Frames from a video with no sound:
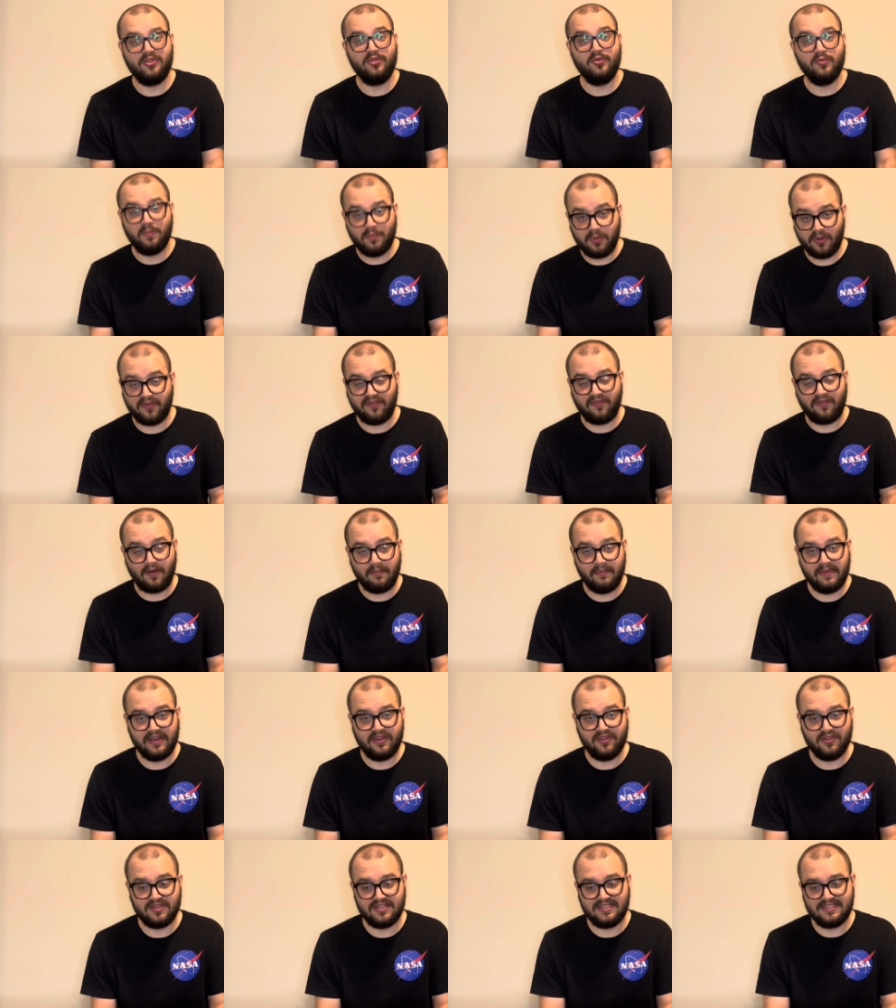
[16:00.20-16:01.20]
you perform
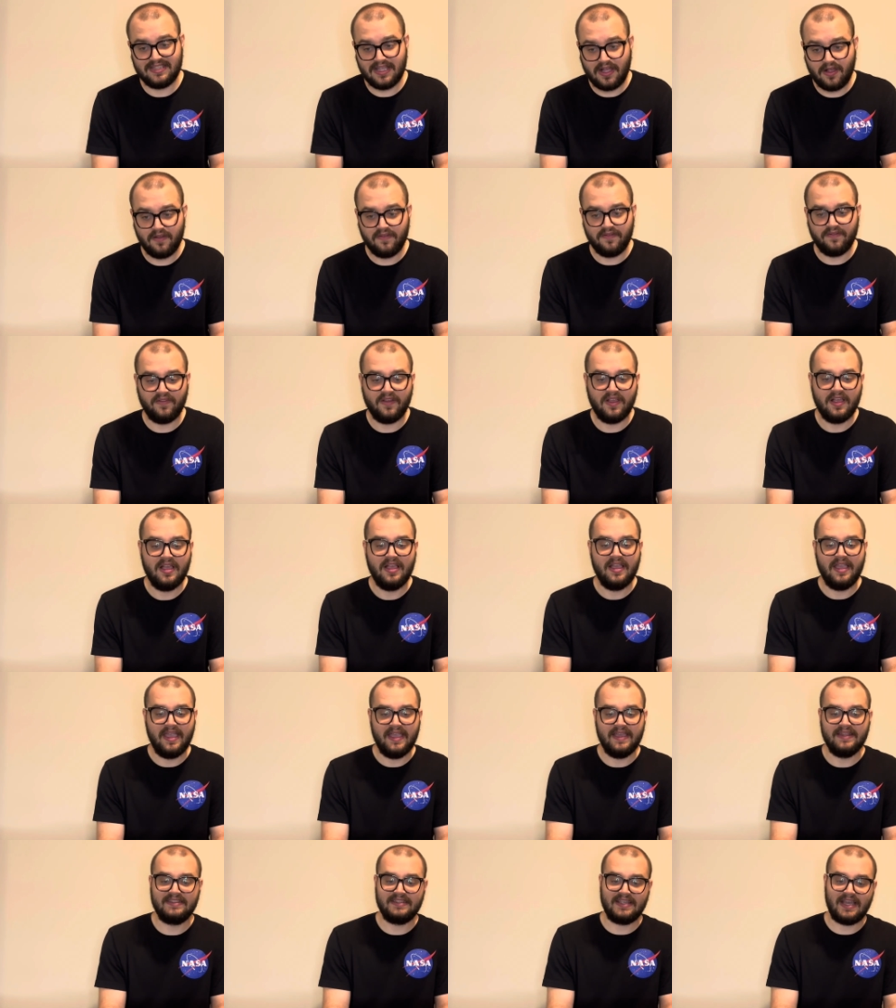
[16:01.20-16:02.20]
it yourself,
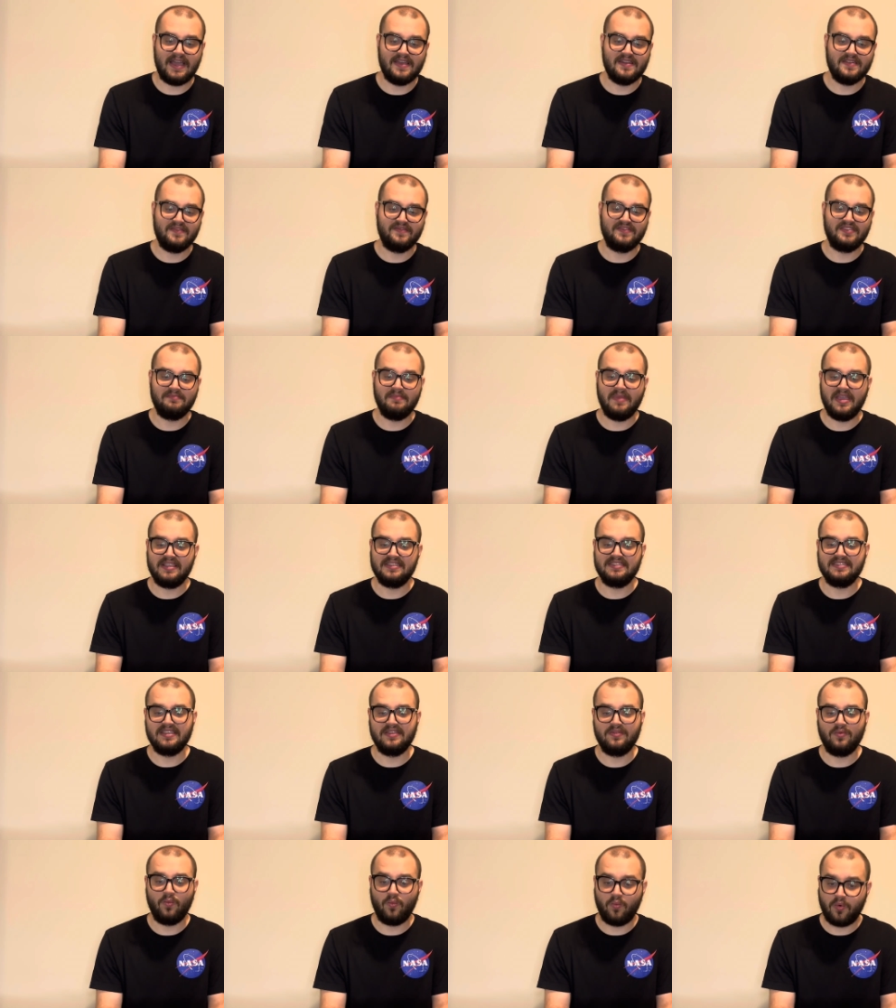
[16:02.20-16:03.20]
it kind of makes
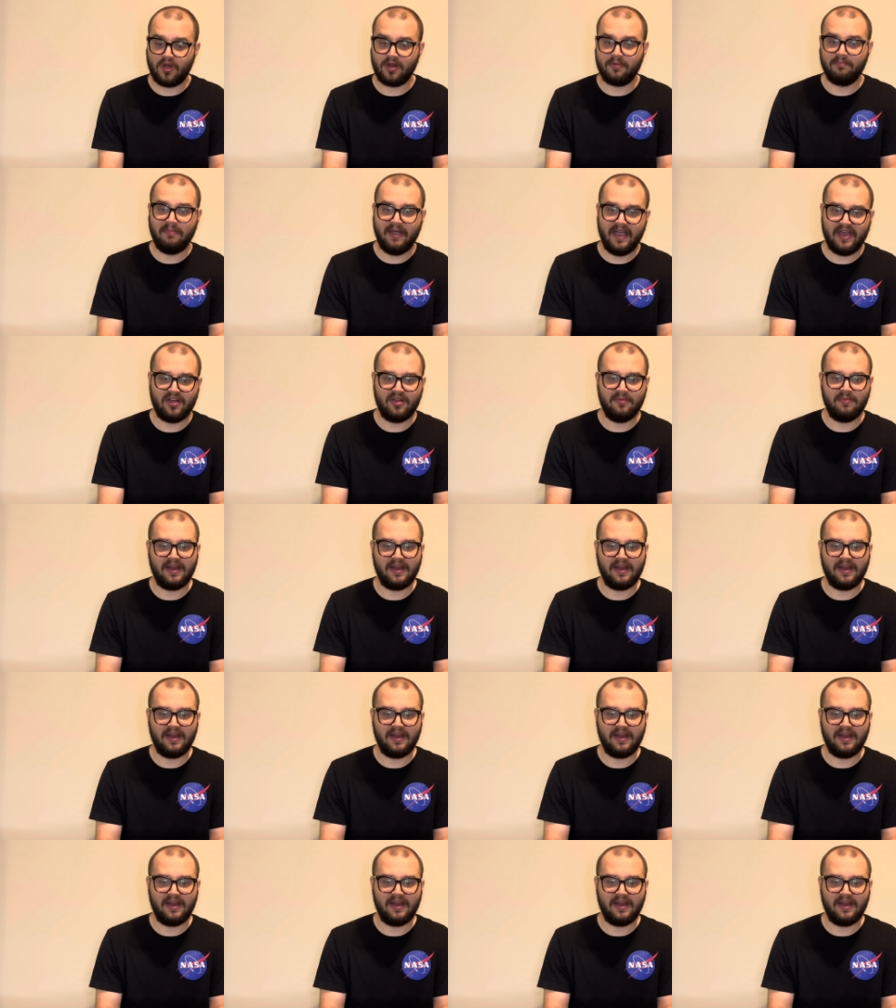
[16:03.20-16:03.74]
it work better.